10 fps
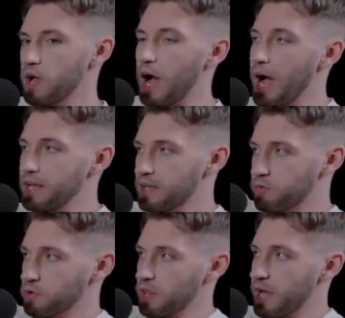
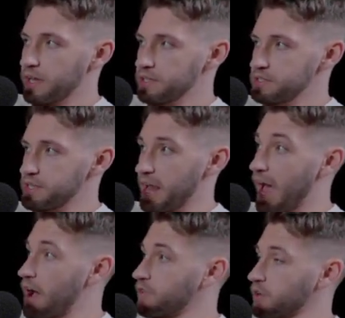high-level clients that
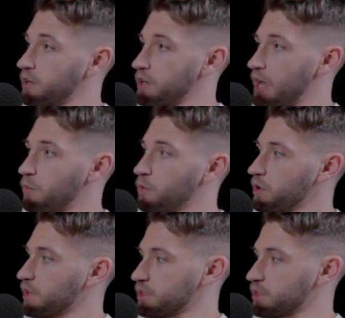have a good network,